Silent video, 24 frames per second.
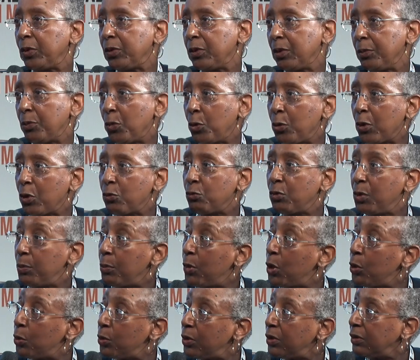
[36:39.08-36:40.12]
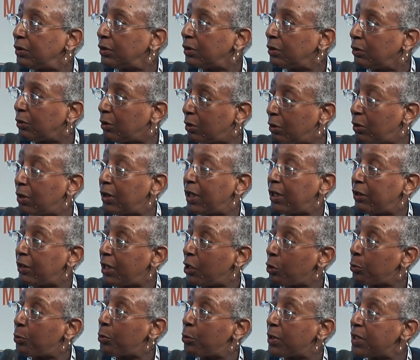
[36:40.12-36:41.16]
the more remote or
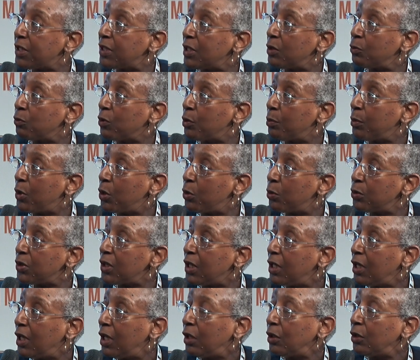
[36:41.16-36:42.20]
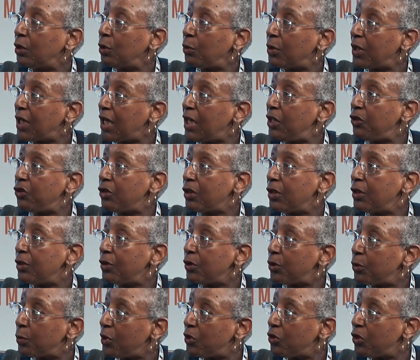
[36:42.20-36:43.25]
airports in remote
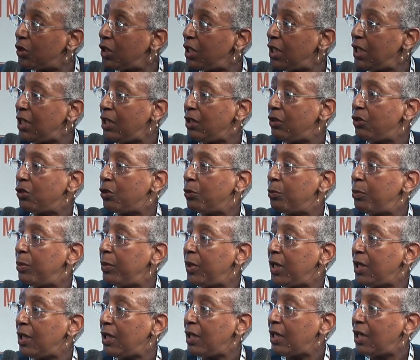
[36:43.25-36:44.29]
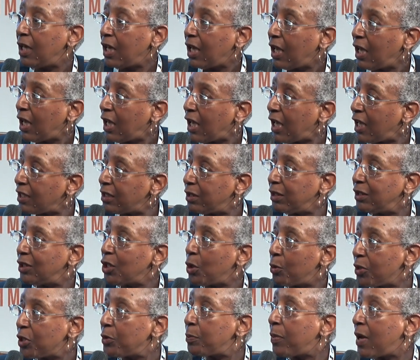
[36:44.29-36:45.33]
locations which need to be at the
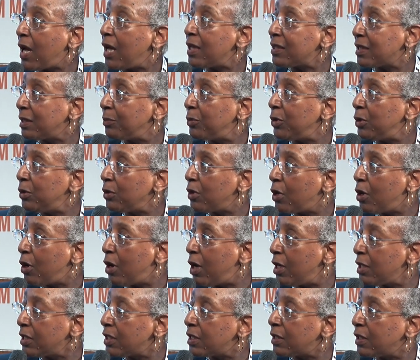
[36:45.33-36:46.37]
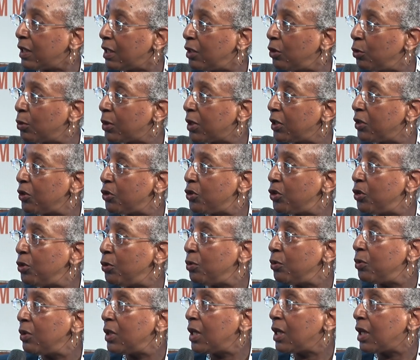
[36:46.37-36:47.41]
lowest possible cost in order
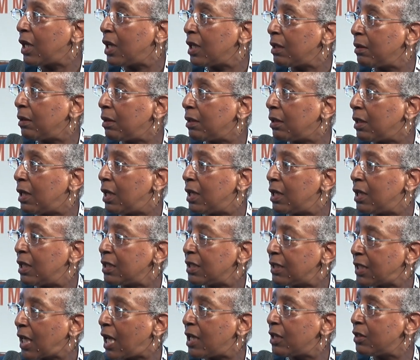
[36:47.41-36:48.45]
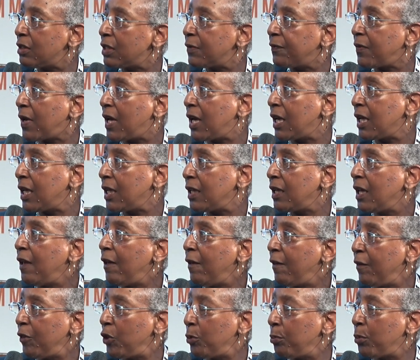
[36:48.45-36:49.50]
to satisfy
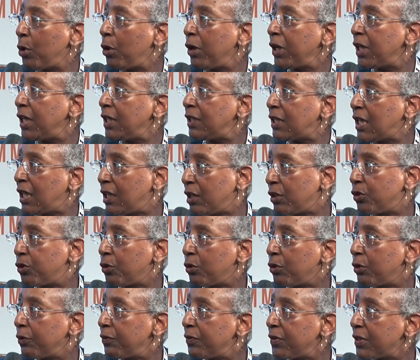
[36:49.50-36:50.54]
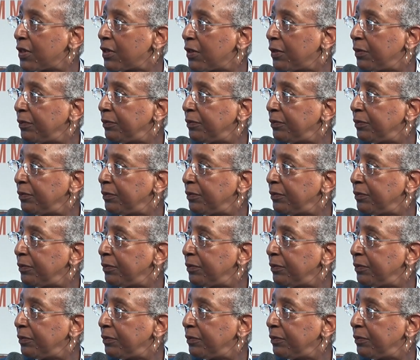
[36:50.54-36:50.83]
the market that it serves?